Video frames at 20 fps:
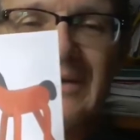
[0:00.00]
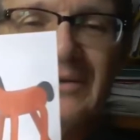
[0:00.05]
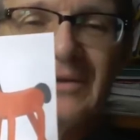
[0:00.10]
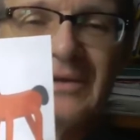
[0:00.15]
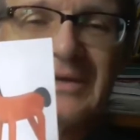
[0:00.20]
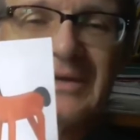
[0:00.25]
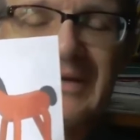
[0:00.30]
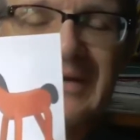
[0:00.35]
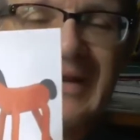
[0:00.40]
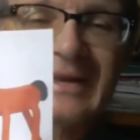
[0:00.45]

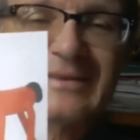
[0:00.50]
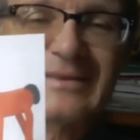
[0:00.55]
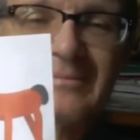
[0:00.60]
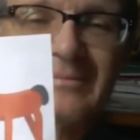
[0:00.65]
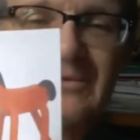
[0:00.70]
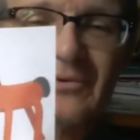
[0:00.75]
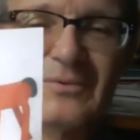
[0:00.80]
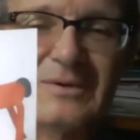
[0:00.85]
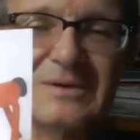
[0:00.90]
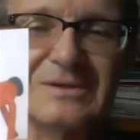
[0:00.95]
you could get
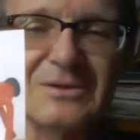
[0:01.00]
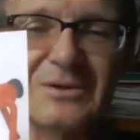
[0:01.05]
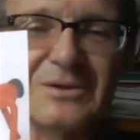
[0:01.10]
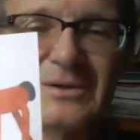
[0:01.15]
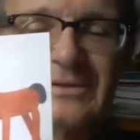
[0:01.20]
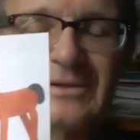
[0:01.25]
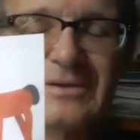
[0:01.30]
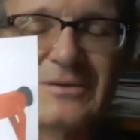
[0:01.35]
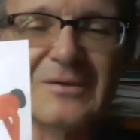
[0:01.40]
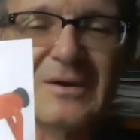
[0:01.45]
them to
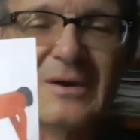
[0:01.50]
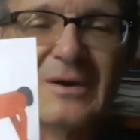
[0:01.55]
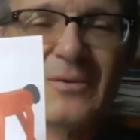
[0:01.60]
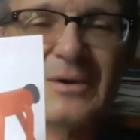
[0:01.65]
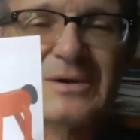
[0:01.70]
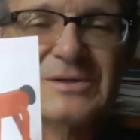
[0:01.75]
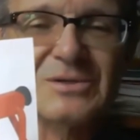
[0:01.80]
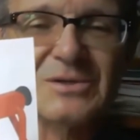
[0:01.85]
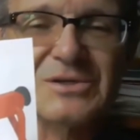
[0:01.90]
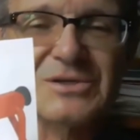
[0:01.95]
return to their
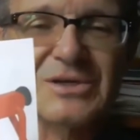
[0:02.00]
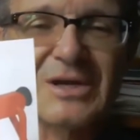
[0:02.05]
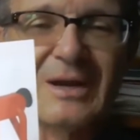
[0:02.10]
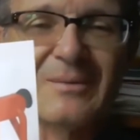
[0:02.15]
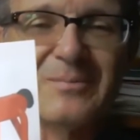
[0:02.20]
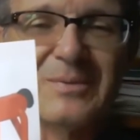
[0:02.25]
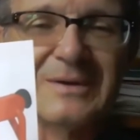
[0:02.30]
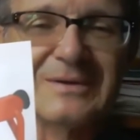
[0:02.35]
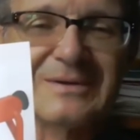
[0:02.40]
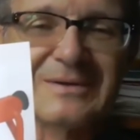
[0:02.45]
original
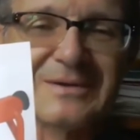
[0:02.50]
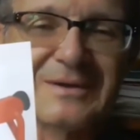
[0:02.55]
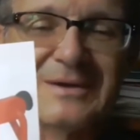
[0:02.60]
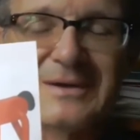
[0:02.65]
shape, but